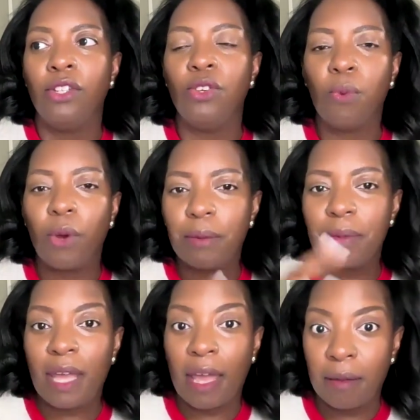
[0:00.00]
you want to
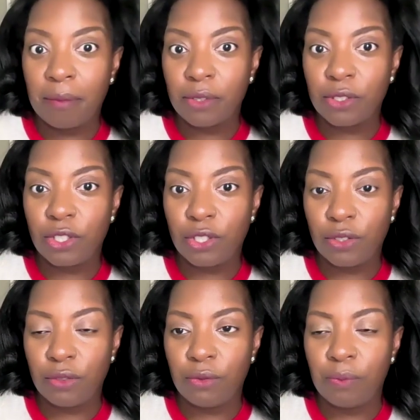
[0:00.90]
be able
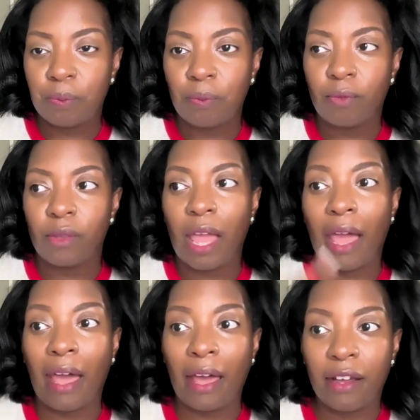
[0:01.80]
to
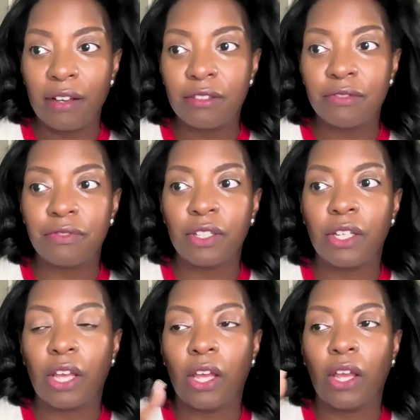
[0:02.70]
have
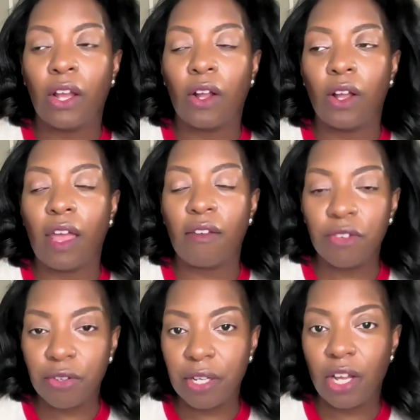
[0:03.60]

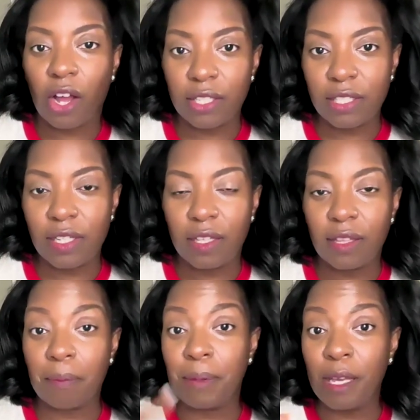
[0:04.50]
evergreen
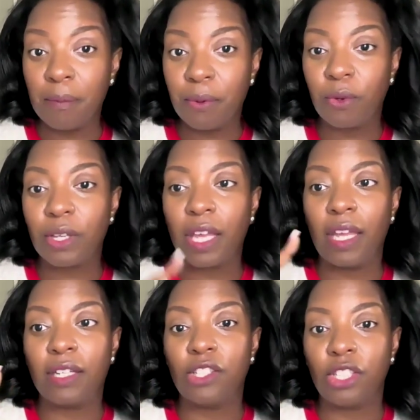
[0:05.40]
content that people
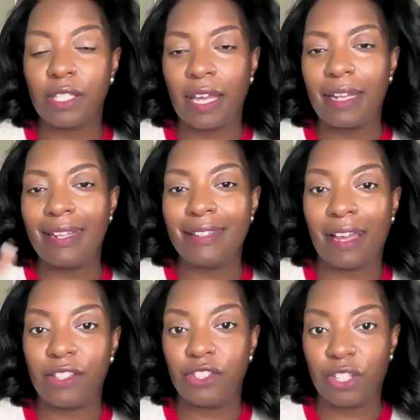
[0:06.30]
can look at and
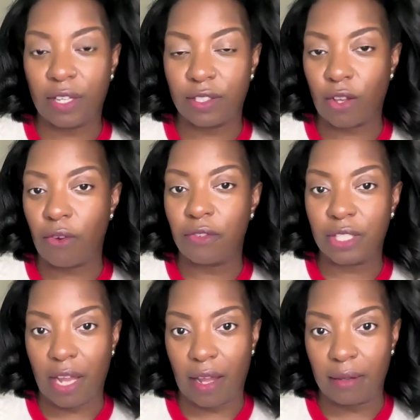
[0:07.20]
digest over
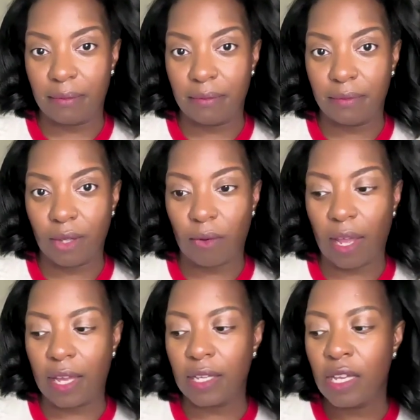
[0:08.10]
time,
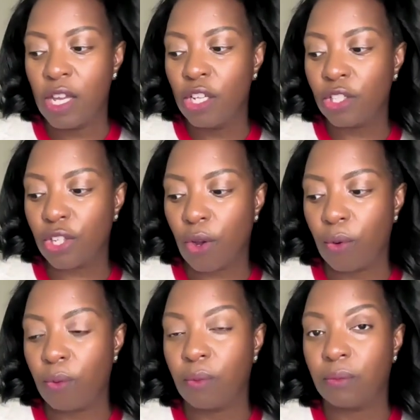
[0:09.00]
okay?
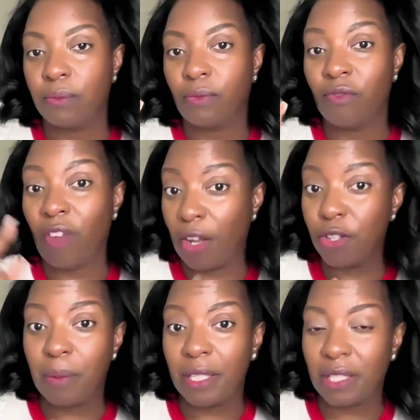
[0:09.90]
So
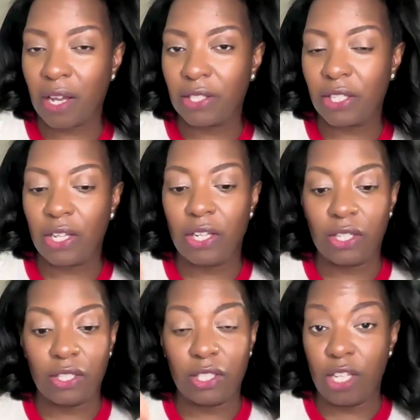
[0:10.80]
value-based content,
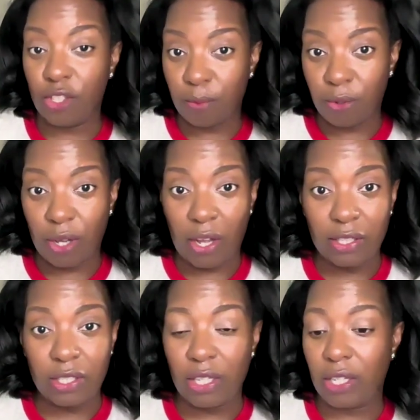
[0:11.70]
teachable
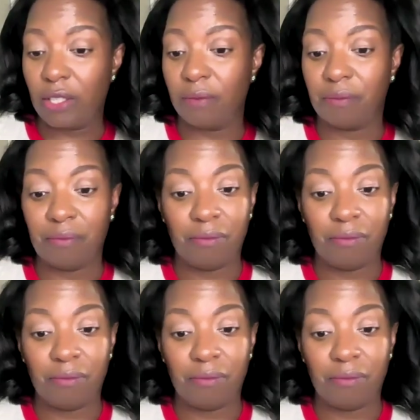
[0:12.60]
content,